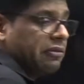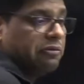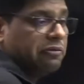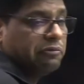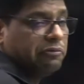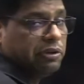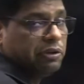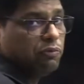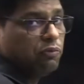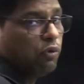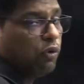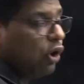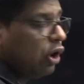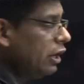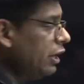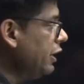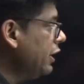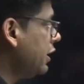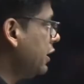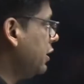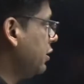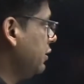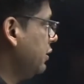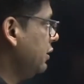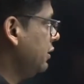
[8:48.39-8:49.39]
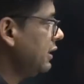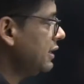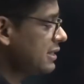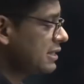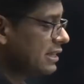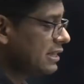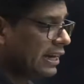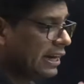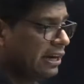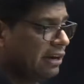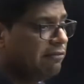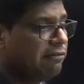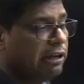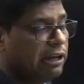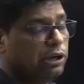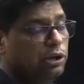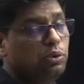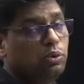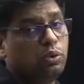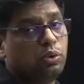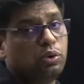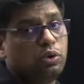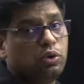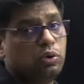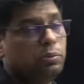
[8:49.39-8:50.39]
we want the second
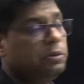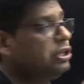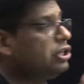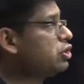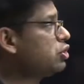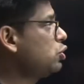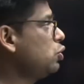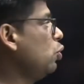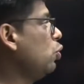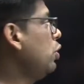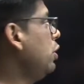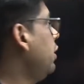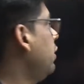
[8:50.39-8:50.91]
value to be stored,